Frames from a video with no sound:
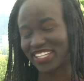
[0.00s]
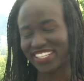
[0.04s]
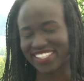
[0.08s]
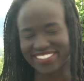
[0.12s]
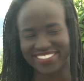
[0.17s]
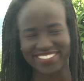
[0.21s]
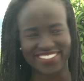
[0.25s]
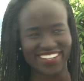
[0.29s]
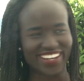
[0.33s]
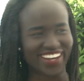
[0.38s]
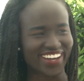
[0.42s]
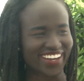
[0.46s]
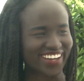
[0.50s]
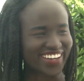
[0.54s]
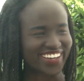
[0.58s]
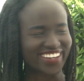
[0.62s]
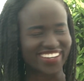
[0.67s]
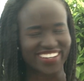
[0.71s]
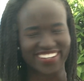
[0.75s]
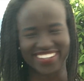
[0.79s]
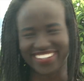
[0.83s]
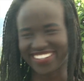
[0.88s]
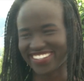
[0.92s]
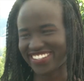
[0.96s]
I did,
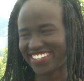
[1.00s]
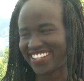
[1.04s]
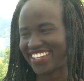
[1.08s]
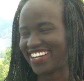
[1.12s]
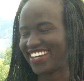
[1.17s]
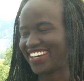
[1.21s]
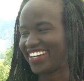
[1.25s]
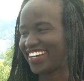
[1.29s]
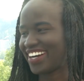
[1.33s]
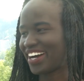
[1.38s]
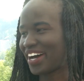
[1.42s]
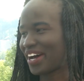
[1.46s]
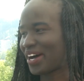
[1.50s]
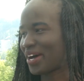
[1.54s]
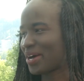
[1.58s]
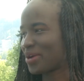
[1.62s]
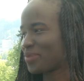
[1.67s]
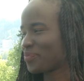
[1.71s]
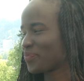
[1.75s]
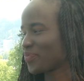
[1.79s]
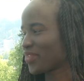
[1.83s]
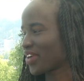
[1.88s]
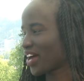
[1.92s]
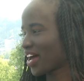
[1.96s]
yeah.
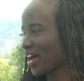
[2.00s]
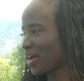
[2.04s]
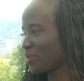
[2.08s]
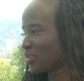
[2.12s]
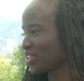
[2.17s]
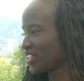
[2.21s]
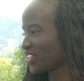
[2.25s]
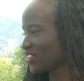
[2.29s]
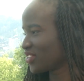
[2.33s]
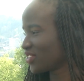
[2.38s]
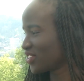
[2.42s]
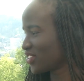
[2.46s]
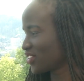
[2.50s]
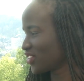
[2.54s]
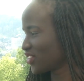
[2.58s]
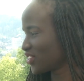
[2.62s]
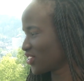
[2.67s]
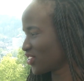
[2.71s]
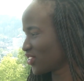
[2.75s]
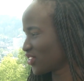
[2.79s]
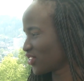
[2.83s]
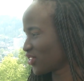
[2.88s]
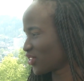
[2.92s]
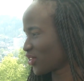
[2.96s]
I mean,
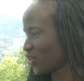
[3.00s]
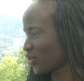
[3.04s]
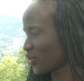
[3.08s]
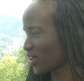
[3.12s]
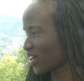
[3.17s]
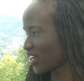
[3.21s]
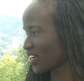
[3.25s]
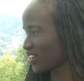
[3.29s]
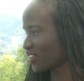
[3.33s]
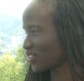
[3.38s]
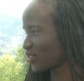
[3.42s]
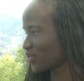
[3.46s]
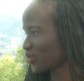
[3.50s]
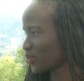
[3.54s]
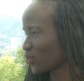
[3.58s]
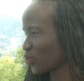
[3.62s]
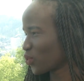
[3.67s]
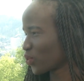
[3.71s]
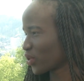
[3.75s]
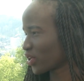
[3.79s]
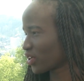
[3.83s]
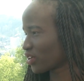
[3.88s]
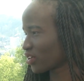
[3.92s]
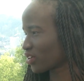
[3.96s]
you know,
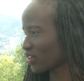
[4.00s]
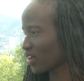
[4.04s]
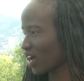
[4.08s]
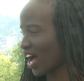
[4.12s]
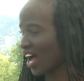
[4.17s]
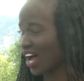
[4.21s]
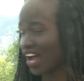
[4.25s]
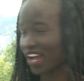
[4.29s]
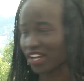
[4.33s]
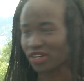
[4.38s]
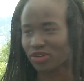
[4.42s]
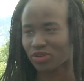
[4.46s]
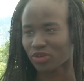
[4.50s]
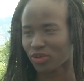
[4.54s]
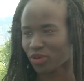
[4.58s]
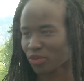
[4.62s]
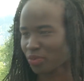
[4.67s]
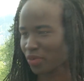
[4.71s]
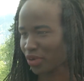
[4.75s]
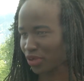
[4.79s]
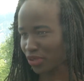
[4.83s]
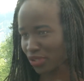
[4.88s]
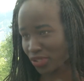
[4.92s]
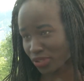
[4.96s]
I don't know
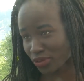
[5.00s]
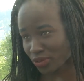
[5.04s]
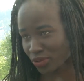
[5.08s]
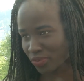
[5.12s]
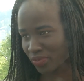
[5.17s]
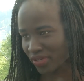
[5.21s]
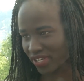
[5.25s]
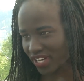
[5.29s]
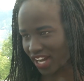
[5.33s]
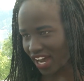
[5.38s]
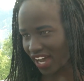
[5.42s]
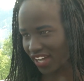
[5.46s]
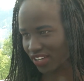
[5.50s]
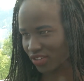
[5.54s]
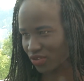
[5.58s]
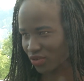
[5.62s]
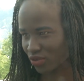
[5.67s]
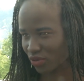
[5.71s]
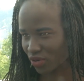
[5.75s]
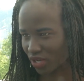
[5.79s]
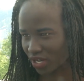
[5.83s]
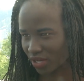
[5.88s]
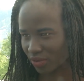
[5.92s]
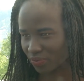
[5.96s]
about you, but I
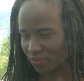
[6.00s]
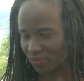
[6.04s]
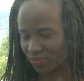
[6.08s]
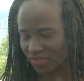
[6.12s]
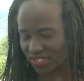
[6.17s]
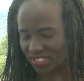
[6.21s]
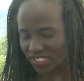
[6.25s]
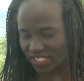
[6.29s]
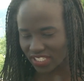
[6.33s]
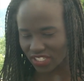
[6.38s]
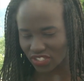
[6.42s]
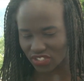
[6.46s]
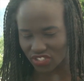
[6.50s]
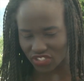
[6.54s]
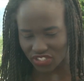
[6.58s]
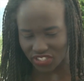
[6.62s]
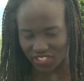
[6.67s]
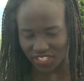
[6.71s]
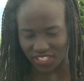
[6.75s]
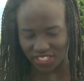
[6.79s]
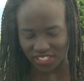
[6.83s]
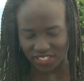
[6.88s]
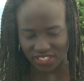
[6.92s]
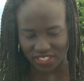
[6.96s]
grew up
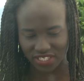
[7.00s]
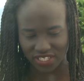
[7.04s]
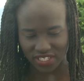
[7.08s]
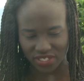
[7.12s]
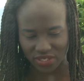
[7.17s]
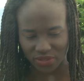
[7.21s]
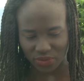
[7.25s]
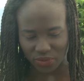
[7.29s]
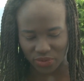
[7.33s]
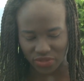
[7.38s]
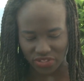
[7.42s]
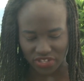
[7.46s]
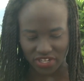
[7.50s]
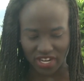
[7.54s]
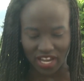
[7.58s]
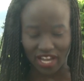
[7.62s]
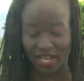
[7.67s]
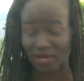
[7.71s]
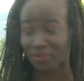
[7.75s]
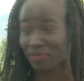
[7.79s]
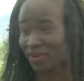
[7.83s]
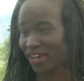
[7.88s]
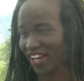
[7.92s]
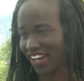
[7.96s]
essentially with an
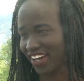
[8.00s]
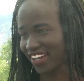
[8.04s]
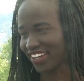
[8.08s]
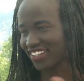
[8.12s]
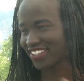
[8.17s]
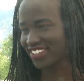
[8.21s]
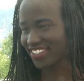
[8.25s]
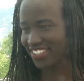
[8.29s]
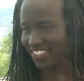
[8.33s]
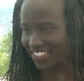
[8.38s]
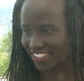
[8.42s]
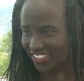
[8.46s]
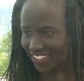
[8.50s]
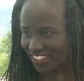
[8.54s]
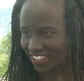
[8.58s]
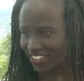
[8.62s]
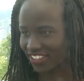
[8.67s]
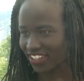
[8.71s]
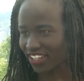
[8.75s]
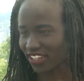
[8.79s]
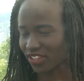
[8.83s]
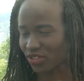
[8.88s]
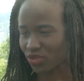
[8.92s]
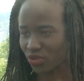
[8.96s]
iPad,
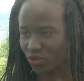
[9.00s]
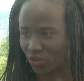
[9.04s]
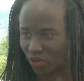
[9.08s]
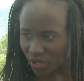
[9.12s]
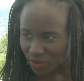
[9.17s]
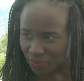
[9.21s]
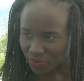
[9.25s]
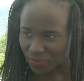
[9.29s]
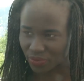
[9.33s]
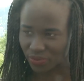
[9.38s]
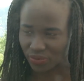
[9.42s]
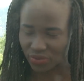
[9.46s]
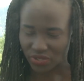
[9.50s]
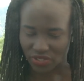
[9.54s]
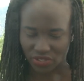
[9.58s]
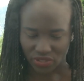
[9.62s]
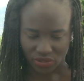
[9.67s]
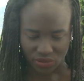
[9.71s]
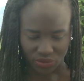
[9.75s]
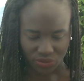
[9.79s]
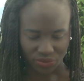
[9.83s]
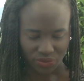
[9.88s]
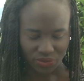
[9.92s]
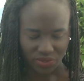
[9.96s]
and I grew up, you
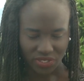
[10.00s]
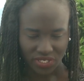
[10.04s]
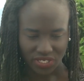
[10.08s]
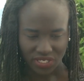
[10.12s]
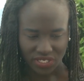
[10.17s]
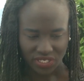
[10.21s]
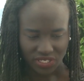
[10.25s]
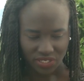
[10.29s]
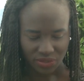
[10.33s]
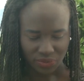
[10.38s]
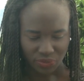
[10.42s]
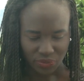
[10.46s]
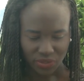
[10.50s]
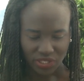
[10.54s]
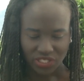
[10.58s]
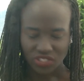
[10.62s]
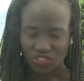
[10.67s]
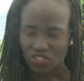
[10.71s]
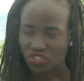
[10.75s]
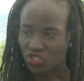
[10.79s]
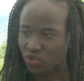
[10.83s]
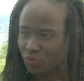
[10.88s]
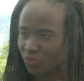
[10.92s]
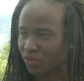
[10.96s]
know,
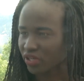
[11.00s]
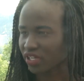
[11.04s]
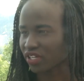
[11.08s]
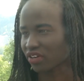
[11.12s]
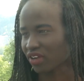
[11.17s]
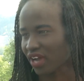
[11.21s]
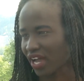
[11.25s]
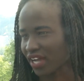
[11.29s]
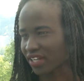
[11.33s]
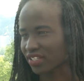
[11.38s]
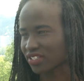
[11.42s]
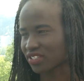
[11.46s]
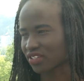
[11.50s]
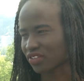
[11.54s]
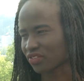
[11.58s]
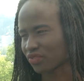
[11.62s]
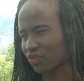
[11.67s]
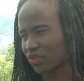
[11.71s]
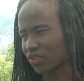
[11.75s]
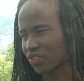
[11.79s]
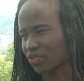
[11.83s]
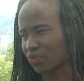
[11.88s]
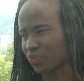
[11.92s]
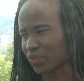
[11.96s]
being super
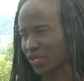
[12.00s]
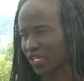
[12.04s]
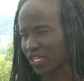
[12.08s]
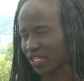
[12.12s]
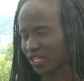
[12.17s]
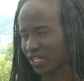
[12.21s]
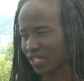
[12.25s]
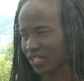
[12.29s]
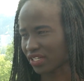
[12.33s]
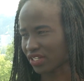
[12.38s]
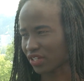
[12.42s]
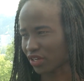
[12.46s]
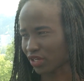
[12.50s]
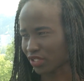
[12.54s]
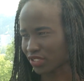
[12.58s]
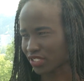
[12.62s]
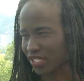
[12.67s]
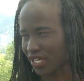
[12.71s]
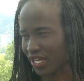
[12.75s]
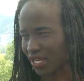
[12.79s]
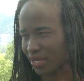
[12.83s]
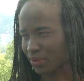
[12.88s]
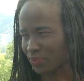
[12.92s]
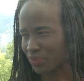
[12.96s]
interactive with media at all
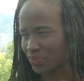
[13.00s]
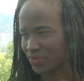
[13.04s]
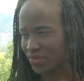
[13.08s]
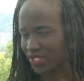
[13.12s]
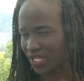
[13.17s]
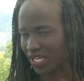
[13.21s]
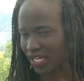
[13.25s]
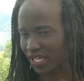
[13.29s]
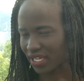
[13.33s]
times.